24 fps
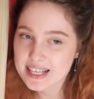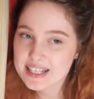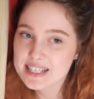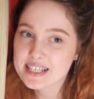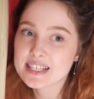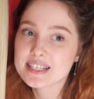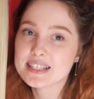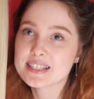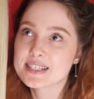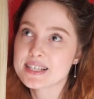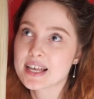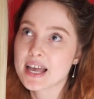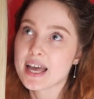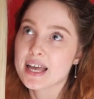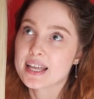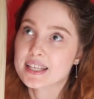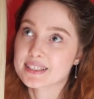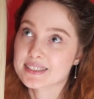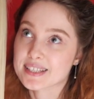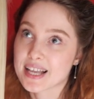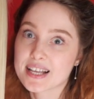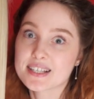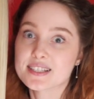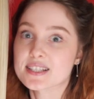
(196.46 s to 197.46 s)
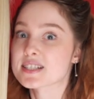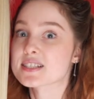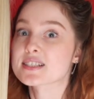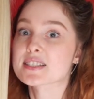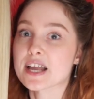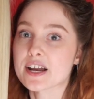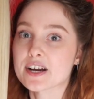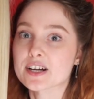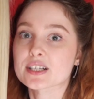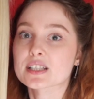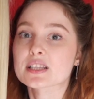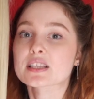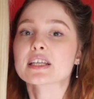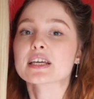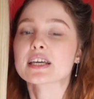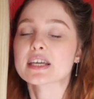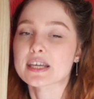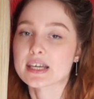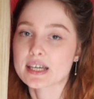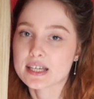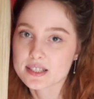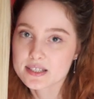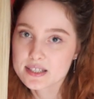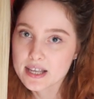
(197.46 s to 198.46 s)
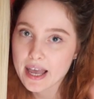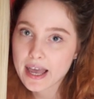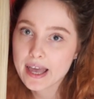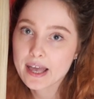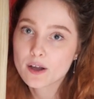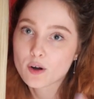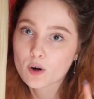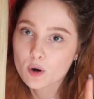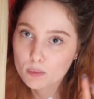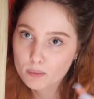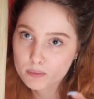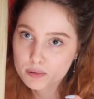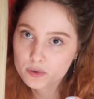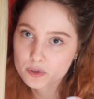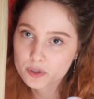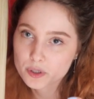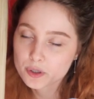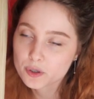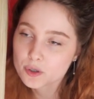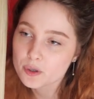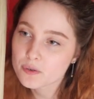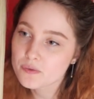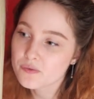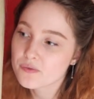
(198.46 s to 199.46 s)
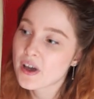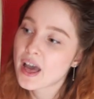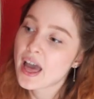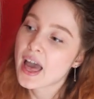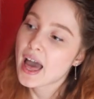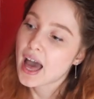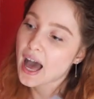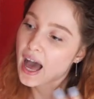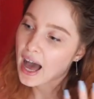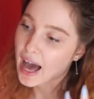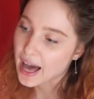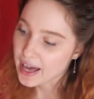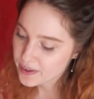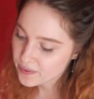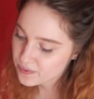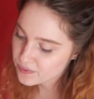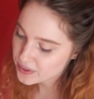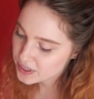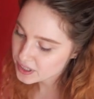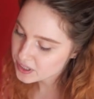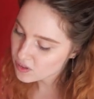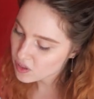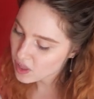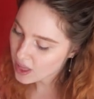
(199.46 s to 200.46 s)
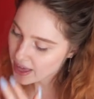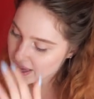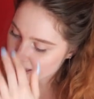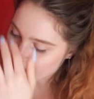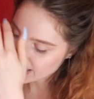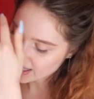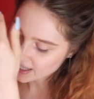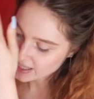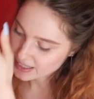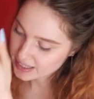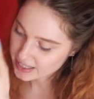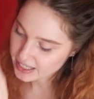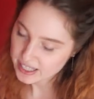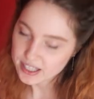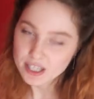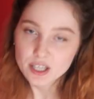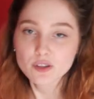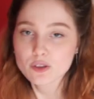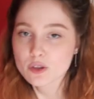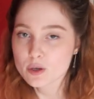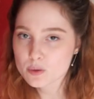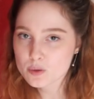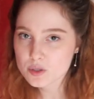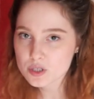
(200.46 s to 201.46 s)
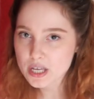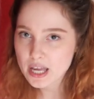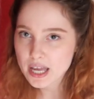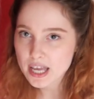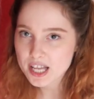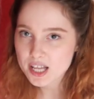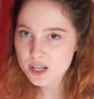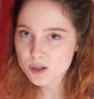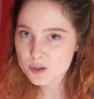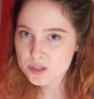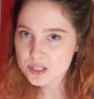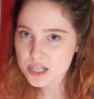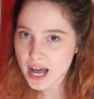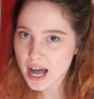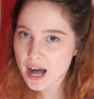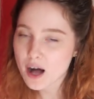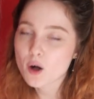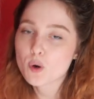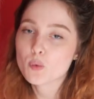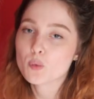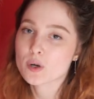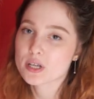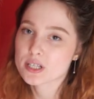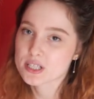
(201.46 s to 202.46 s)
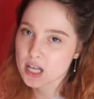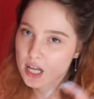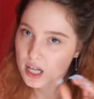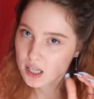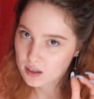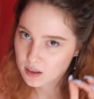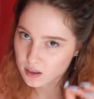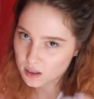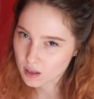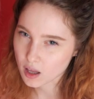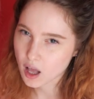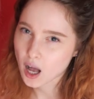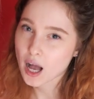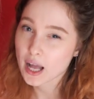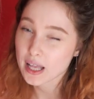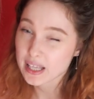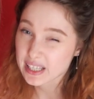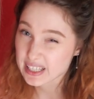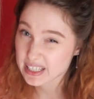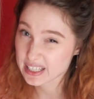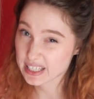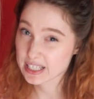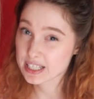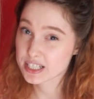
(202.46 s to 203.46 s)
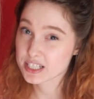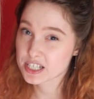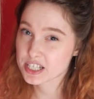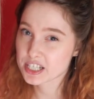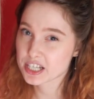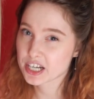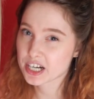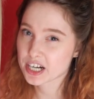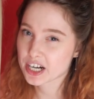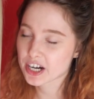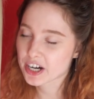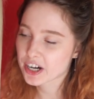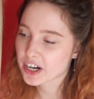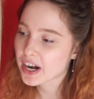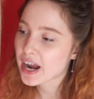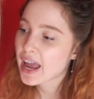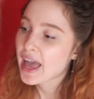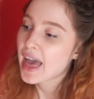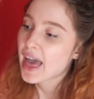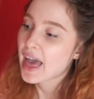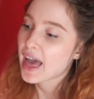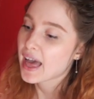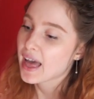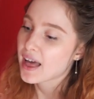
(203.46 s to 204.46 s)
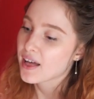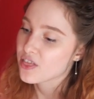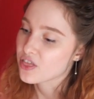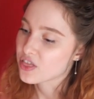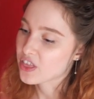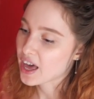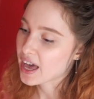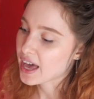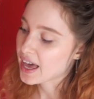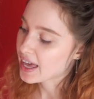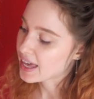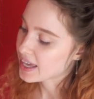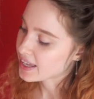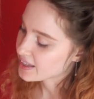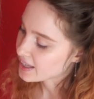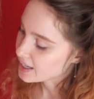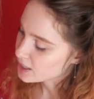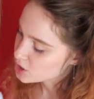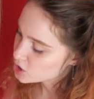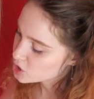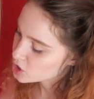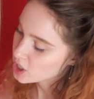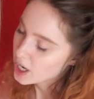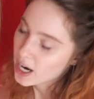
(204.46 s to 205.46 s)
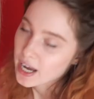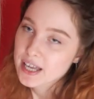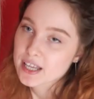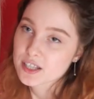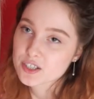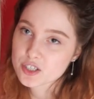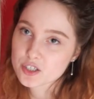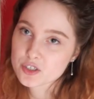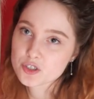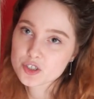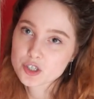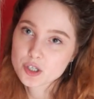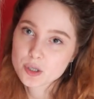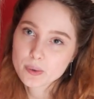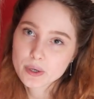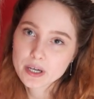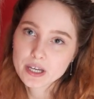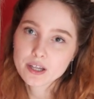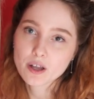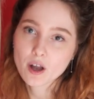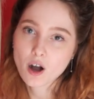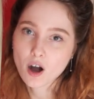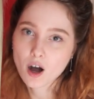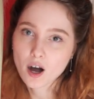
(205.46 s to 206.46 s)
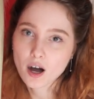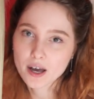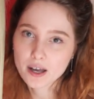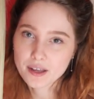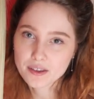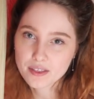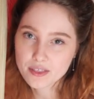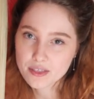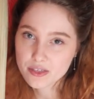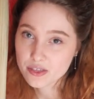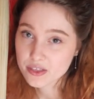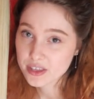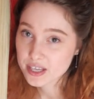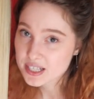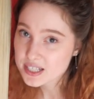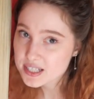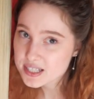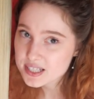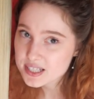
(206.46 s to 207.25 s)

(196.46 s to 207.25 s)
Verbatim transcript: isn't necessarily tangle proof, I feel like getting those tangles out was a lot easier than trying to do it on this